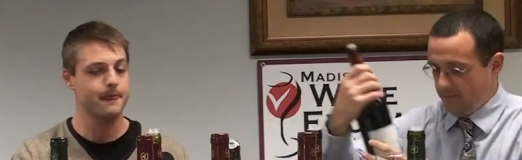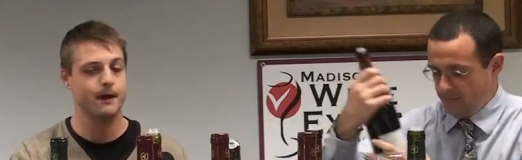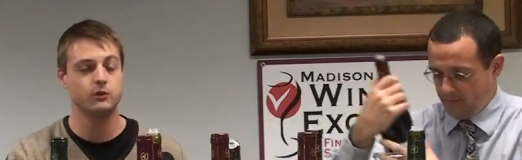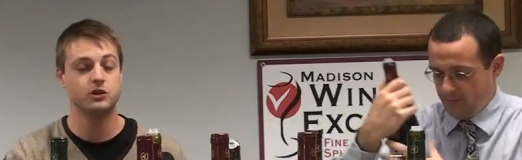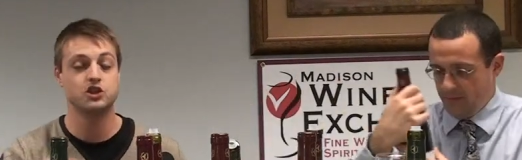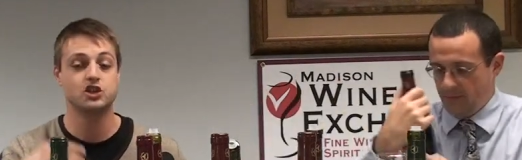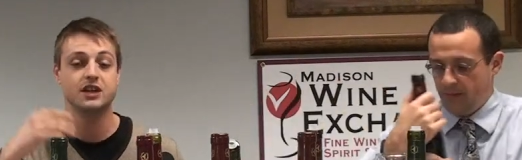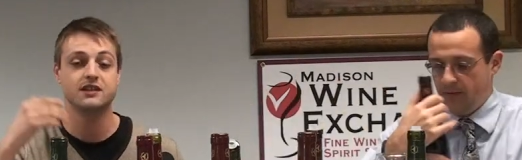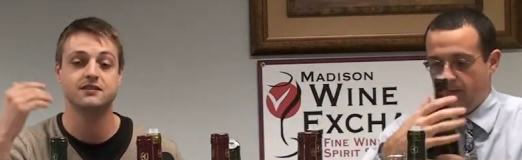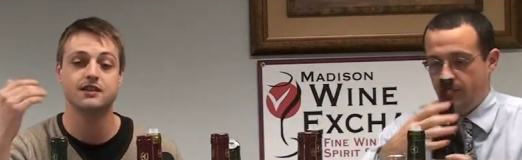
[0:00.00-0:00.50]
Speaker 1: Now in
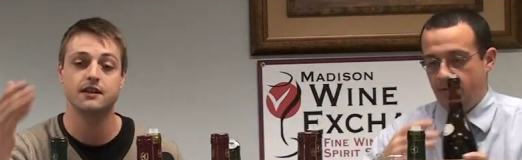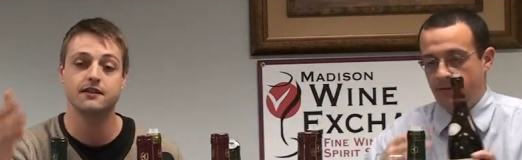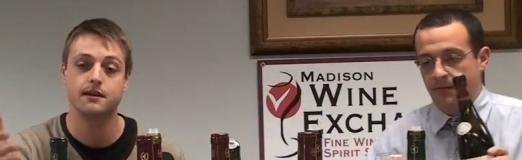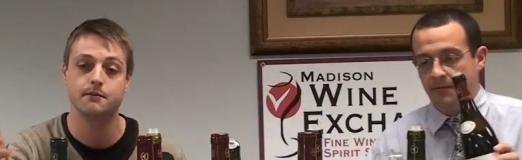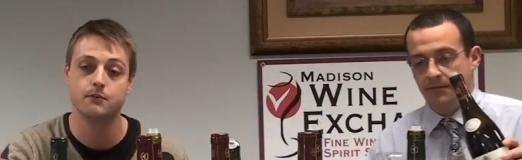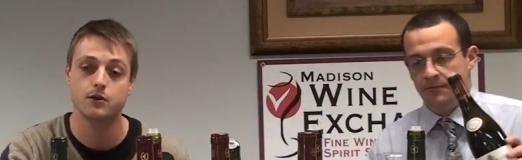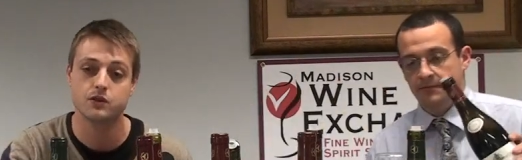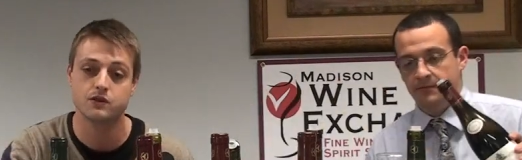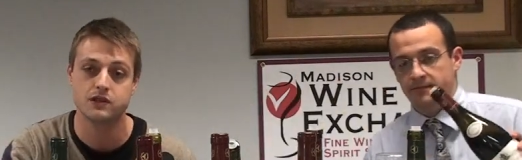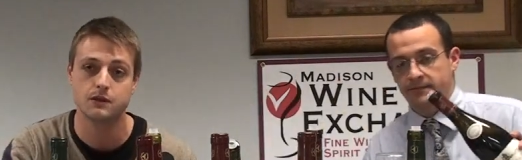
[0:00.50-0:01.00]
Chassagne
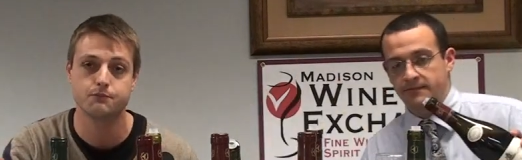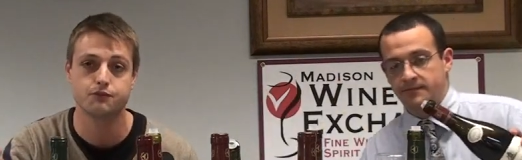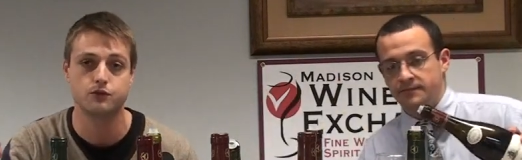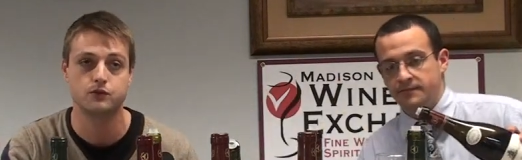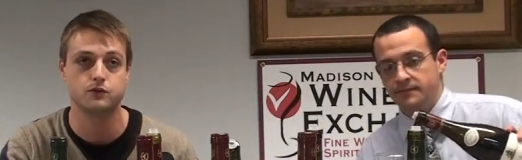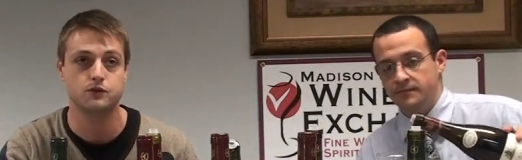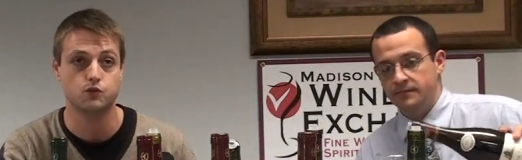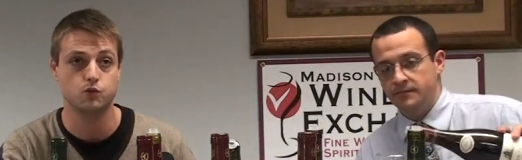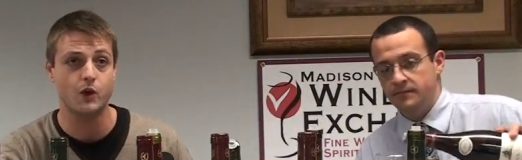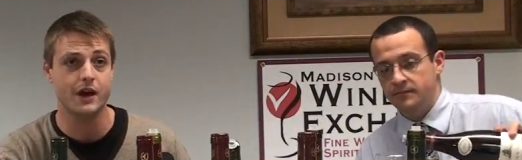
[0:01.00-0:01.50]
they mostly
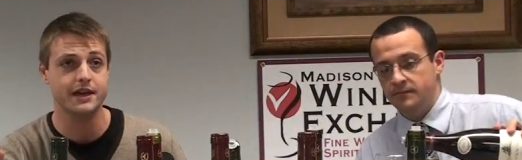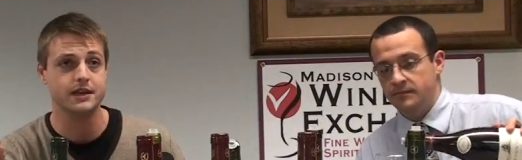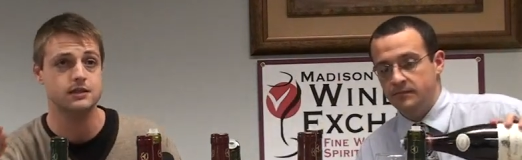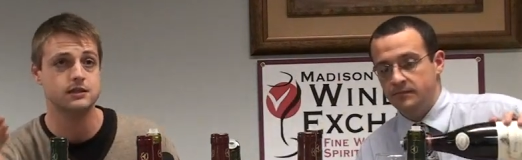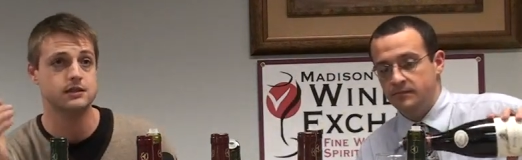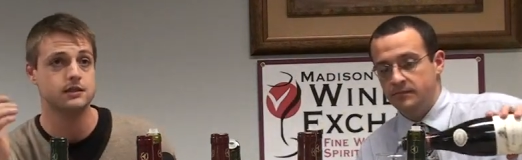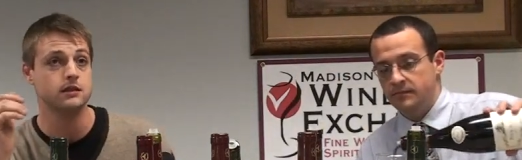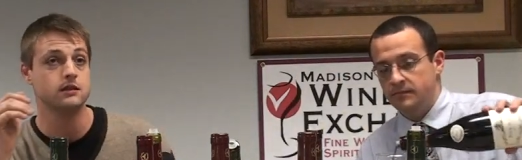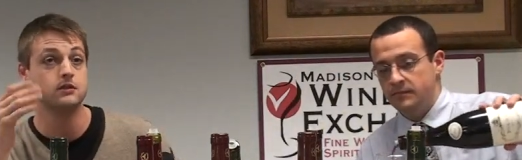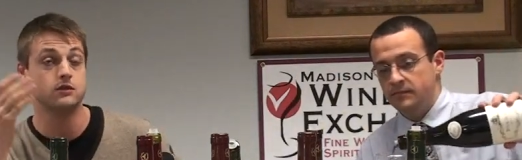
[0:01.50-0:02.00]
produce
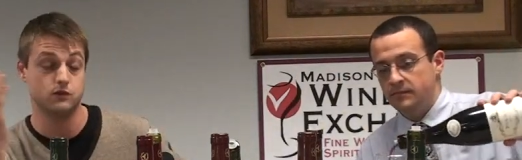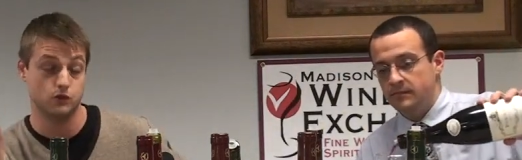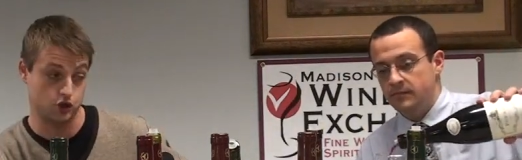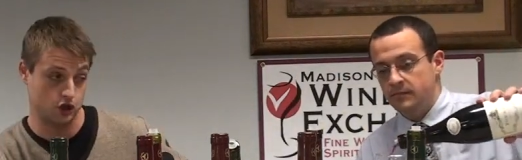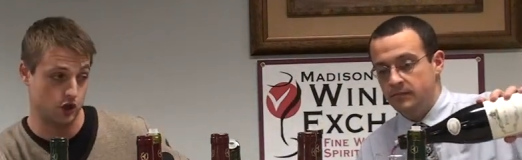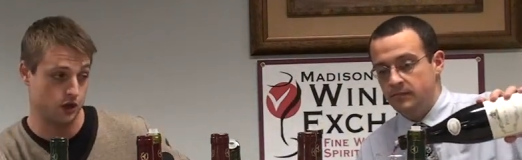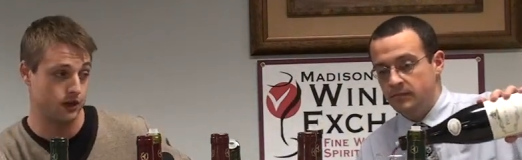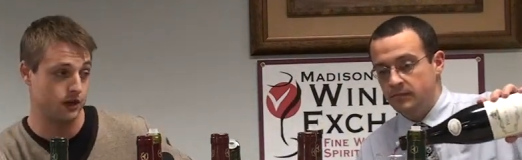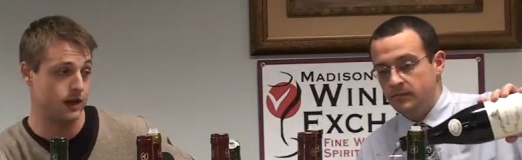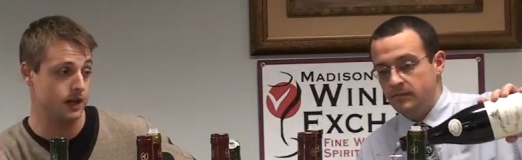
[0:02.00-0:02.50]
whites, so
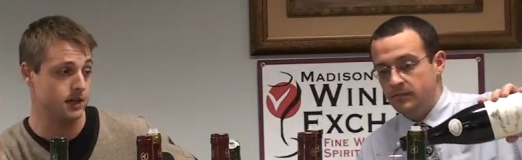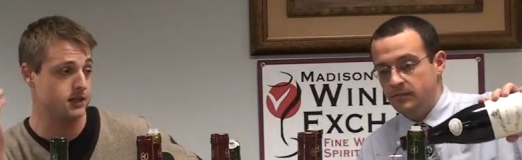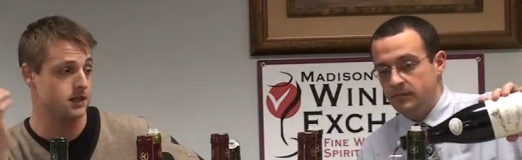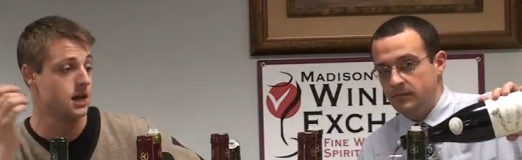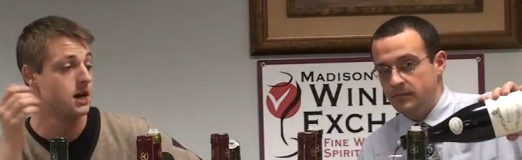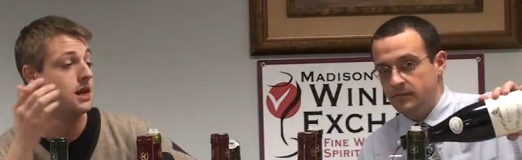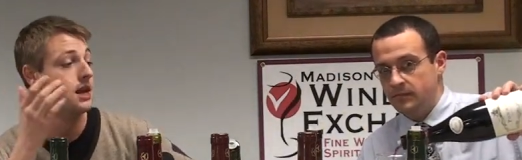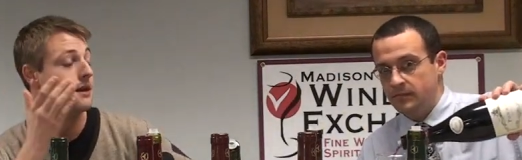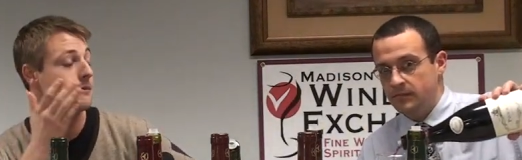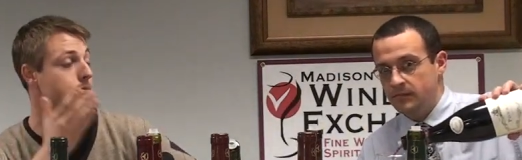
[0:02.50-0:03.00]

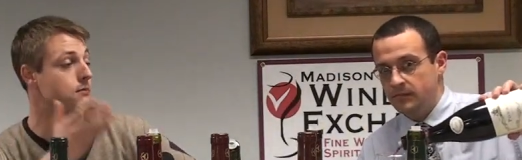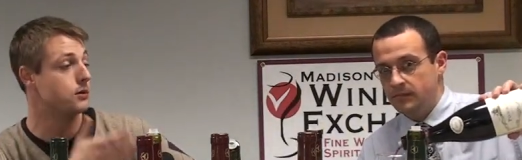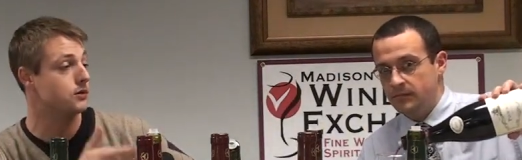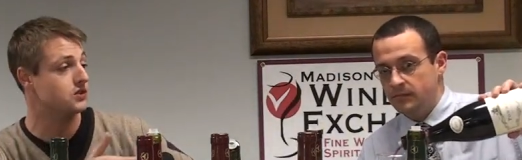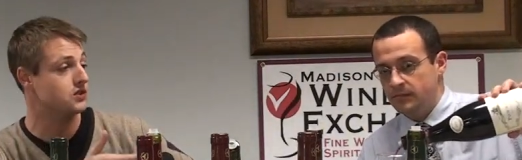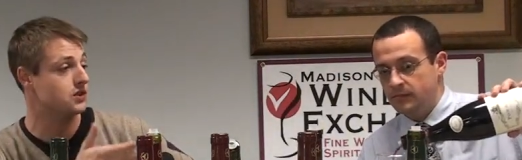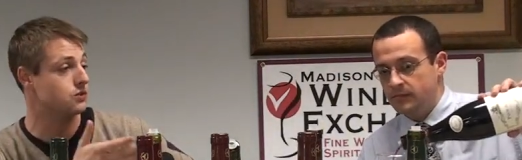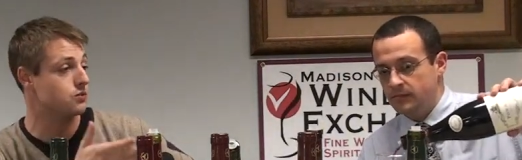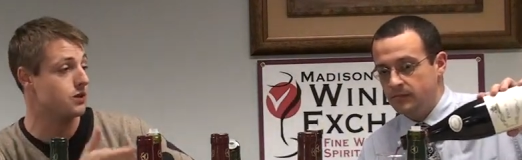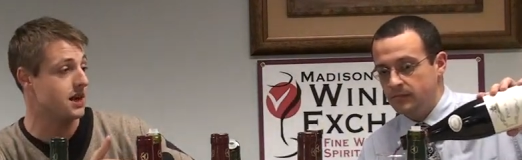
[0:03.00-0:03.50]
Chardonnays,
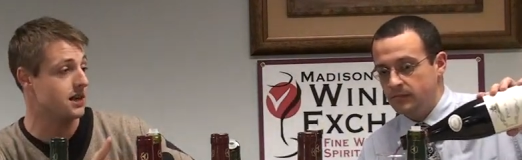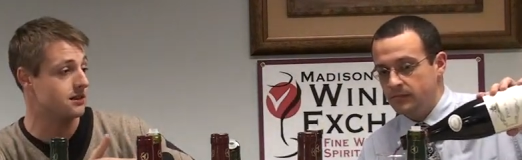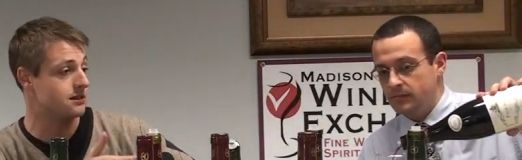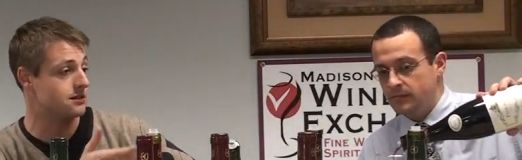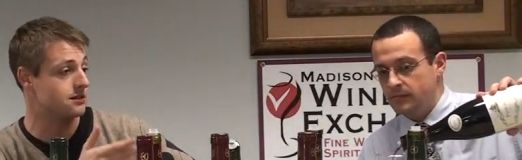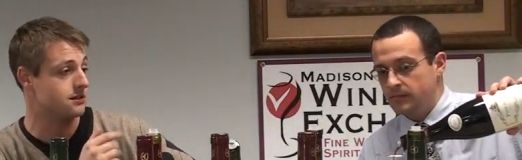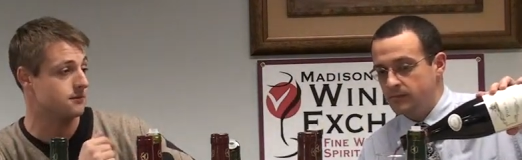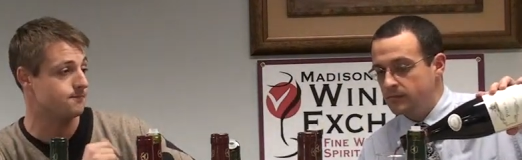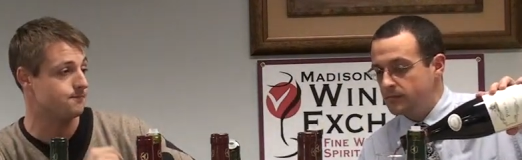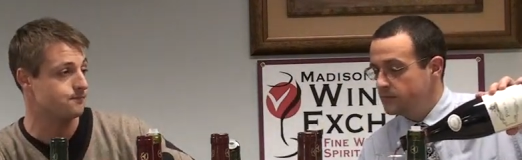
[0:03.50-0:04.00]
mostly
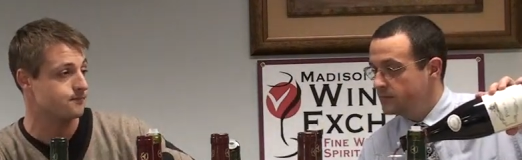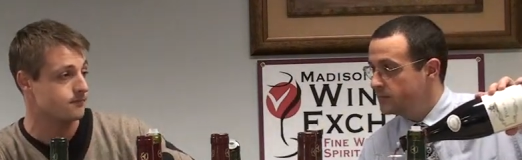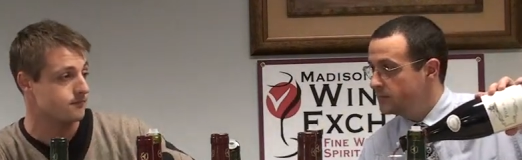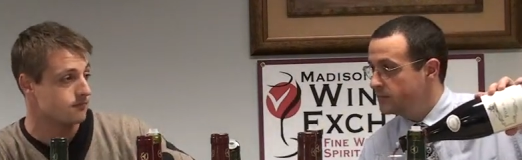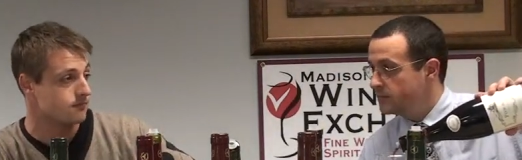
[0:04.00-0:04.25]
reds